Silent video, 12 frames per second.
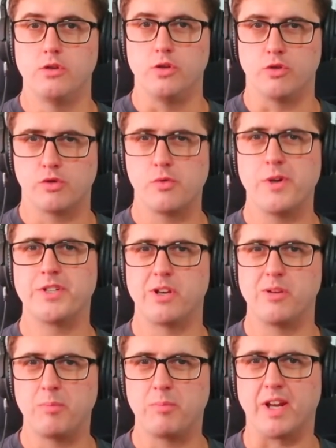you're always going
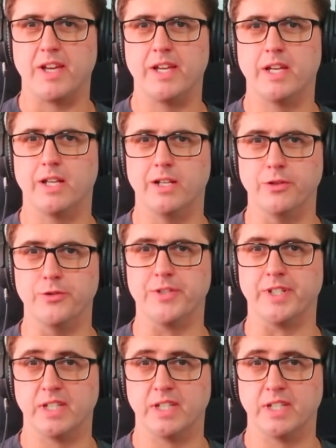to be playing a losing